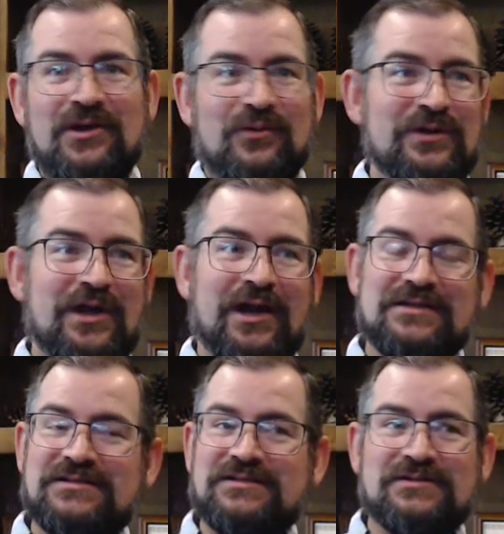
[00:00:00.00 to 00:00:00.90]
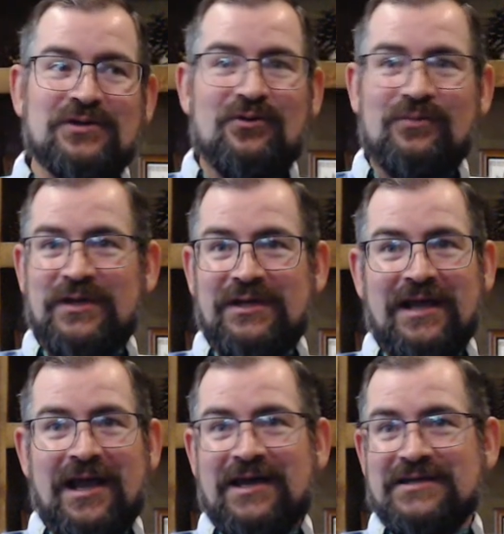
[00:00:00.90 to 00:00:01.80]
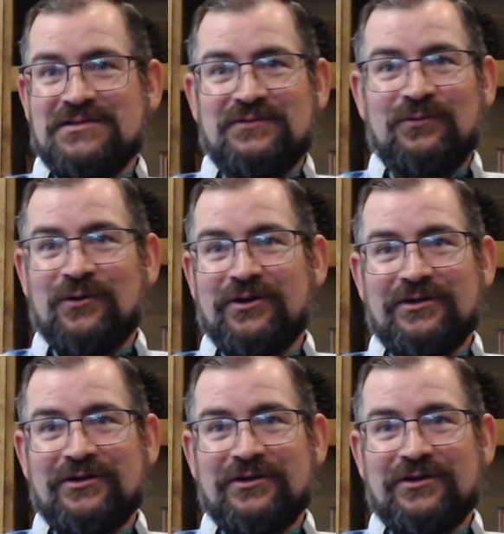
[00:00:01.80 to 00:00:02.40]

we got so many asks for,